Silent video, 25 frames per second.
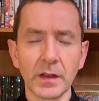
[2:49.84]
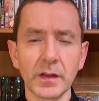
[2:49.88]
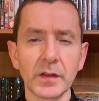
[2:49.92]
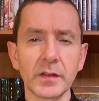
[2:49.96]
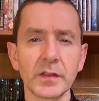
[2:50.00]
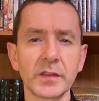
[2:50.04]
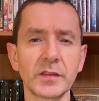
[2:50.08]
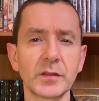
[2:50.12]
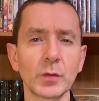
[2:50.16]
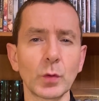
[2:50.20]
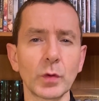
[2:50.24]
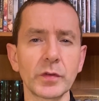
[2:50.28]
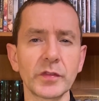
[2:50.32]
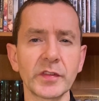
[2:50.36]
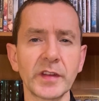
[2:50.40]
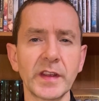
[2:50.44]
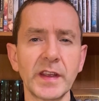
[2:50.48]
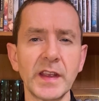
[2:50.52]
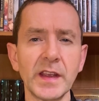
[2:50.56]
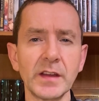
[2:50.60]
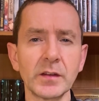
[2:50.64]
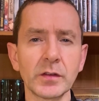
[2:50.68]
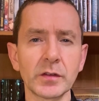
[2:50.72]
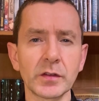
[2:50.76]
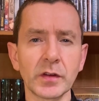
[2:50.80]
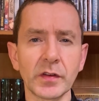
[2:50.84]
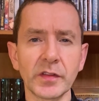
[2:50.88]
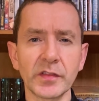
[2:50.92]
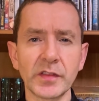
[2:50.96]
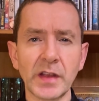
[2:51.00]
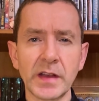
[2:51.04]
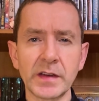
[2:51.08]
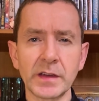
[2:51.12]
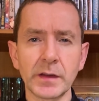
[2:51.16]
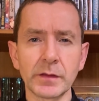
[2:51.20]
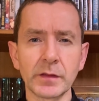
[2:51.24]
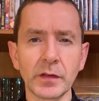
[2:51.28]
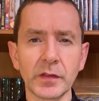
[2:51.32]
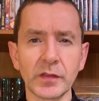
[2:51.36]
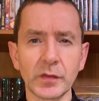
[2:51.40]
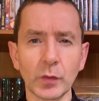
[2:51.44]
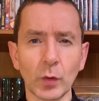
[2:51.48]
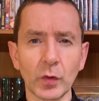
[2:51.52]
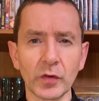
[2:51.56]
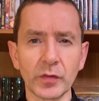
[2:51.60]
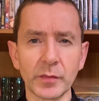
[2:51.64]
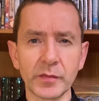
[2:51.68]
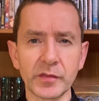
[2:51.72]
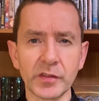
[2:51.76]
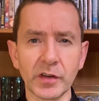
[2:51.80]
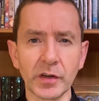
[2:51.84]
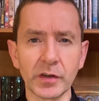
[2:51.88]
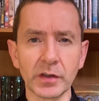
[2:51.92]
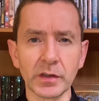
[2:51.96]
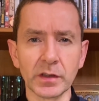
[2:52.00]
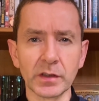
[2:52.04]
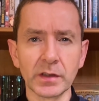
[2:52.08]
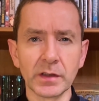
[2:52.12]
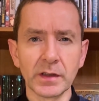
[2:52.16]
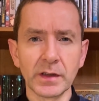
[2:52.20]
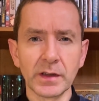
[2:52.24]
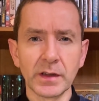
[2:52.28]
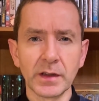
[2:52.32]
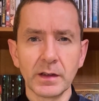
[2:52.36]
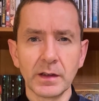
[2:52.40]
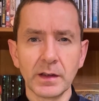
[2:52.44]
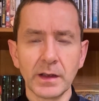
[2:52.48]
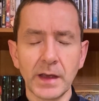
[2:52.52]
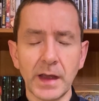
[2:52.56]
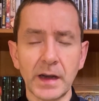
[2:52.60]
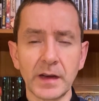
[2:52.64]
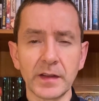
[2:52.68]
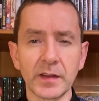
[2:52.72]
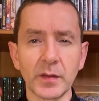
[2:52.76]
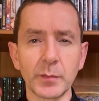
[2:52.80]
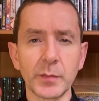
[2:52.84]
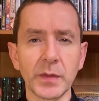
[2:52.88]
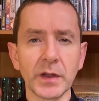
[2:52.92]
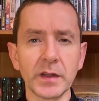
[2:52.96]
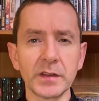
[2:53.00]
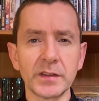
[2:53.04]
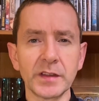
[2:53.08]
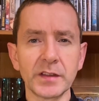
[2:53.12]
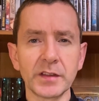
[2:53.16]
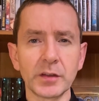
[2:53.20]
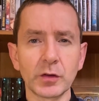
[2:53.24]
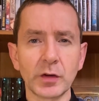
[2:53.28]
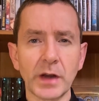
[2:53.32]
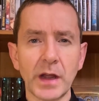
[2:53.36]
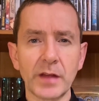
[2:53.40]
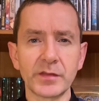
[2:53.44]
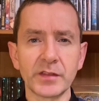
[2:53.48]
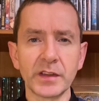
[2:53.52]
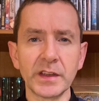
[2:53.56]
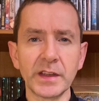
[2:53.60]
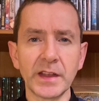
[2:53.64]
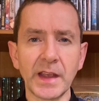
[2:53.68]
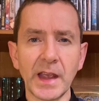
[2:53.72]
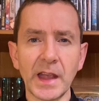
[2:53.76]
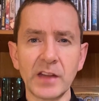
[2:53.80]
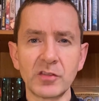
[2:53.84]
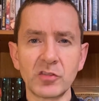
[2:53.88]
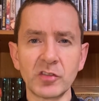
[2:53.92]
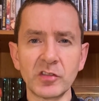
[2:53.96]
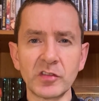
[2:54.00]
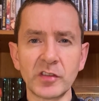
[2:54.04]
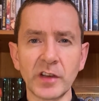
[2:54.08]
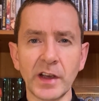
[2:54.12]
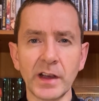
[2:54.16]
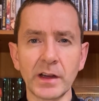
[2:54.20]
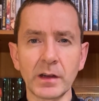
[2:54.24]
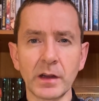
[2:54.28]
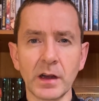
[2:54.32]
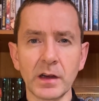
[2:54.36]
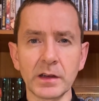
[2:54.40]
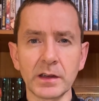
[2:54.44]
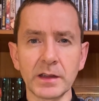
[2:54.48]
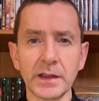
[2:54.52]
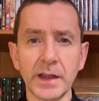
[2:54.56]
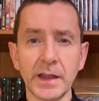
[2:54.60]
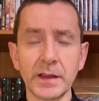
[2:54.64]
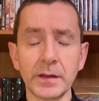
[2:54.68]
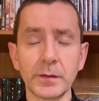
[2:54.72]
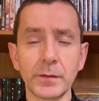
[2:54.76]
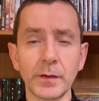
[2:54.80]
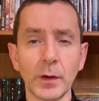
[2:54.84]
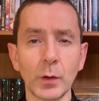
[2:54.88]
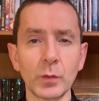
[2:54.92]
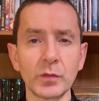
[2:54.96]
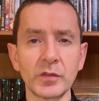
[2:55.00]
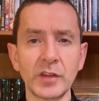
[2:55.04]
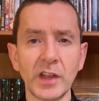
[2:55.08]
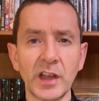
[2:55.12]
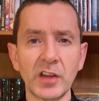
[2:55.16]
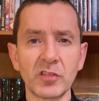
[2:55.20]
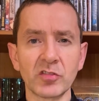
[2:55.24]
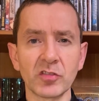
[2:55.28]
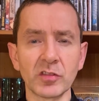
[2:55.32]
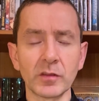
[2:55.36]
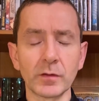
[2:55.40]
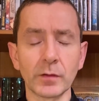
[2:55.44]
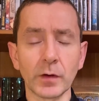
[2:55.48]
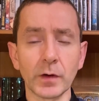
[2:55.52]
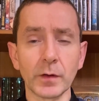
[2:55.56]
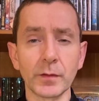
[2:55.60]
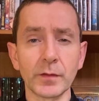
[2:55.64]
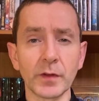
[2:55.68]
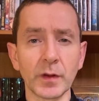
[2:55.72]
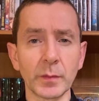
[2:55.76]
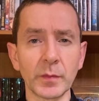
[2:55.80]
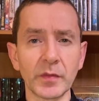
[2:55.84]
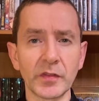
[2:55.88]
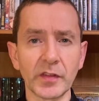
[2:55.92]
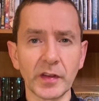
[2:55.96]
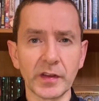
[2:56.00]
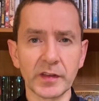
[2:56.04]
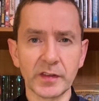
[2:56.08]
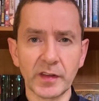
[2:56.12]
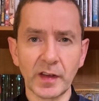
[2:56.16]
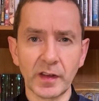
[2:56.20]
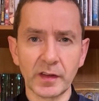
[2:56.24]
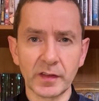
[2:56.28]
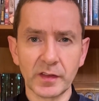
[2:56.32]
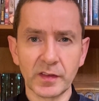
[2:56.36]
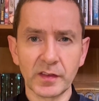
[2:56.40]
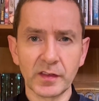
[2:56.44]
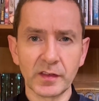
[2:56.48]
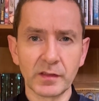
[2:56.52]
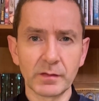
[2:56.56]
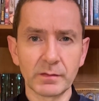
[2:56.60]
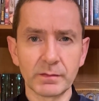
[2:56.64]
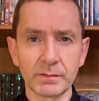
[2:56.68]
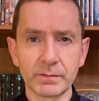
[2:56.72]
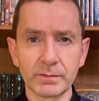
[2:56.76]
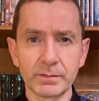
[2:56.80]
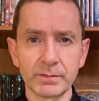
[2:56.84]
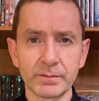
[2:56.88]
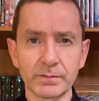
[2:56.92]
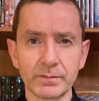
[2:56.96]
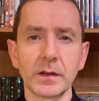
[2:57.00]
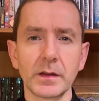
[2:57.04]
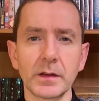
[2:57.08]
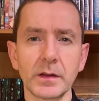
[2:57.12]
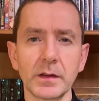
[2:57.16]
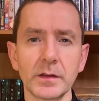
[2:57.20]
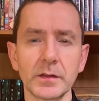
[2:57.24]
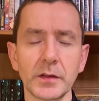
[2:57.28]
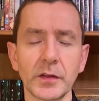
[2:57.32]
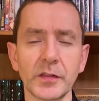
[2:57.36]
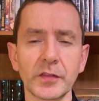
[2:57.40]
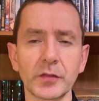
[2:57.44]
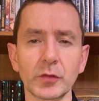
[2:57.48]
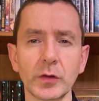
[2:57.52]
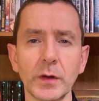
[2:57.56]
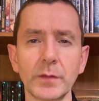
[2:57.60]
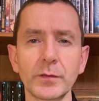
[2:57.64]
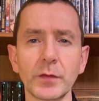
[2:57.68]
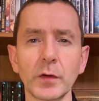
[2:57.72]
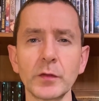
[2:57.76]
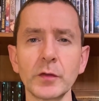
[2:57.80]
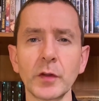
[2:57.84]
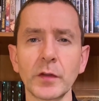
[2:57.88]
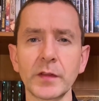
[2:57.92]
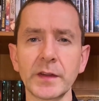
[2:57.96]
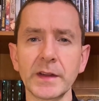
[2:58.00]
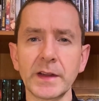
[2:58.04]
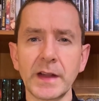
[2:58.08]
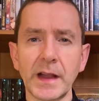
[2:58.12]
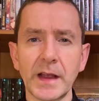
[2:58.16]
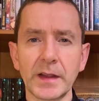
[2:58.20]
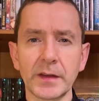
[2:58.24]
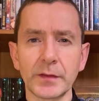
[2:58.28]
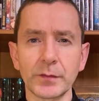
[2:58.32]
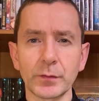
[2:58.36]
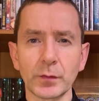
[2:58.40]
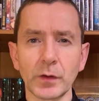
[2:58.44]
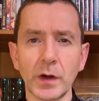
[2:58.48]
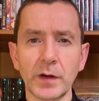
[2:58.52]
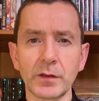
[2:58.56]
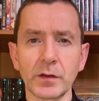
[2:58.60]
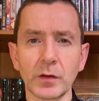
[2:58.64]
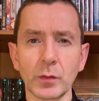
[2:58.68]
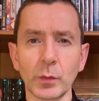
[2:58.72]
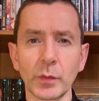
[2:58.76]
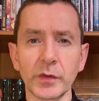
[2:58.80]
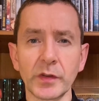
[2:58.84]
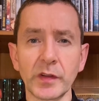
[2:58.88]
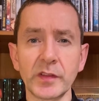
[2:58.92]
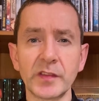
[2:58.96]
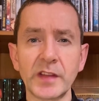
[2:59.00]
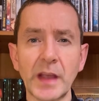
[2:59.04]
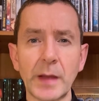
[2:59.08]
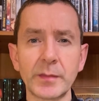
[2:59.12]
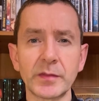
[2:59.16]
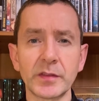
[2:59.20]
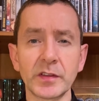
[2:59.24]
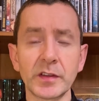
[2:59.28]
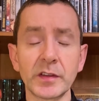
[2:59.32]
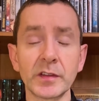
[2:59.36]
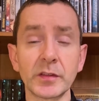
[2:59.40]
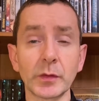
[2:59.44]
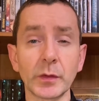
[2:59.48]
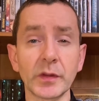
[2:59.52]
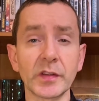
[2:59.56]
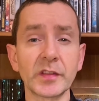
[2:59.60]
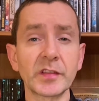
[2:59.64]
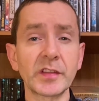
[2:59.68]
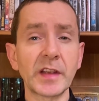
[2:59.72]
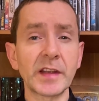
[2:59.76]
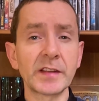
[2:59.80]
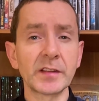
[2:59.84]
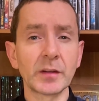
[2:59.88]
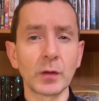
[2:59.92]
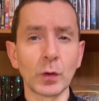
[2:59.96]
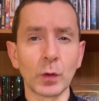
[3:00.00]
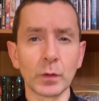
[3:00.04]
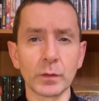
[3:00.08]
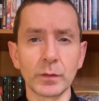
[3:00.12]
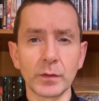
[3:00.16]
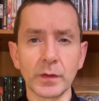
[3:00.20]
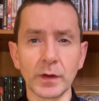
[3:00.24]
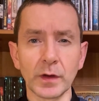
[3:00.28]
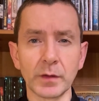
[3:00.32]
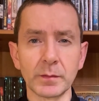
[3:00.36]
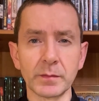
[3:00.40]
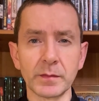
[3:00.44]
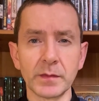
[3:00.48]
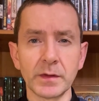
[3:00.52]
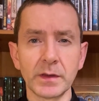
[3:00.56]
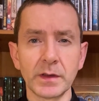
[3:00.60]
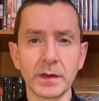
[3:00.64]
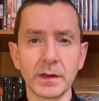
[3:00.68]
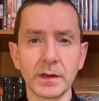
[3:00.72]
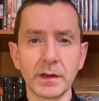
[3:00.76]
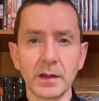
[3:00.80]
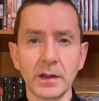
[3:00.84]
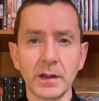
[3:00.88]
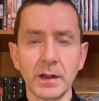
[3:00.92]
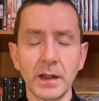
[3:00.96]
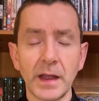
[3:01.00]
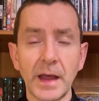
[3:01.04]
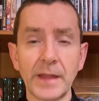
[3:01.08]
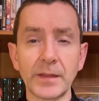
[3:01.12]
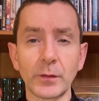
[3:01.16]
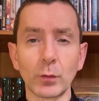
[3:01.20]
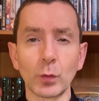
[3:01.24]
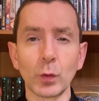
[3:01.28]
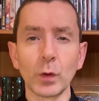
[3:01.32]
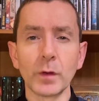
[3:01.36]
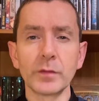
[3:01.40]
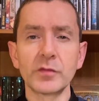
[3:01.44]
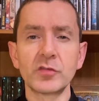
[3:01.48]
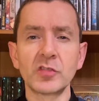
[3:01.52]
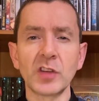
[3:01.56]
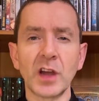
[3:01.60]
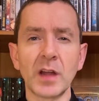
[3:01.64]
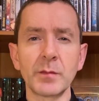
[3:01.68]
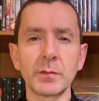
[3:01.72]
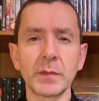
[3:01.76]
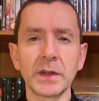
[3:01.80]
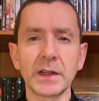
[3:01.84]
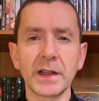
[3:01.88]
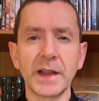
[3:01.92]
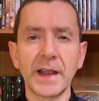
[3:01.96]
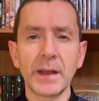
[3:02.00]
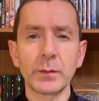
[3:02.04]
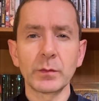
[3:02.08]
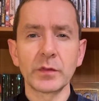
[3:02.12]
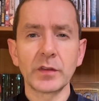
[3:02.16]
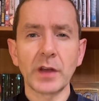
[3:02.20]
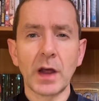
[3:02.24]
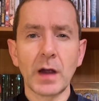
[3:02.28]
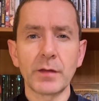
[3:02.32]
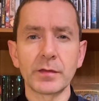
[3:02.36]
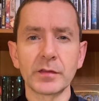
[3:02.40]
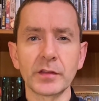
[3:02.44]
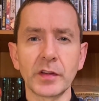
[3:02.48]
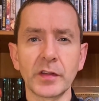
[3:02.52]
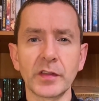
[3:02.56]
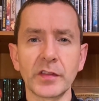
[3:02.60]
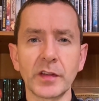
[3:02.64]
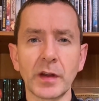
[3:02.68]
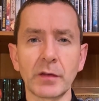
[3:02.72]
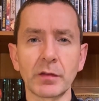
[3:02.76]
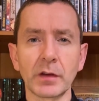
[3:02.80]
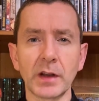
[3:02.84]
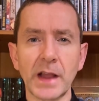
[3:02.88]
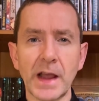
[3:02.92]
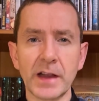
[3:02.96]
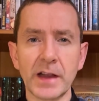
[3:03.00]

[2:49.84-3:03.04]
Stuart's keen understanding of the source material and his ability to craft engaging dialogue laid the foundation for the film's success. The script for Nothing Lasts Forever was adapted into a standalone film, and the role of John McClane was offered to several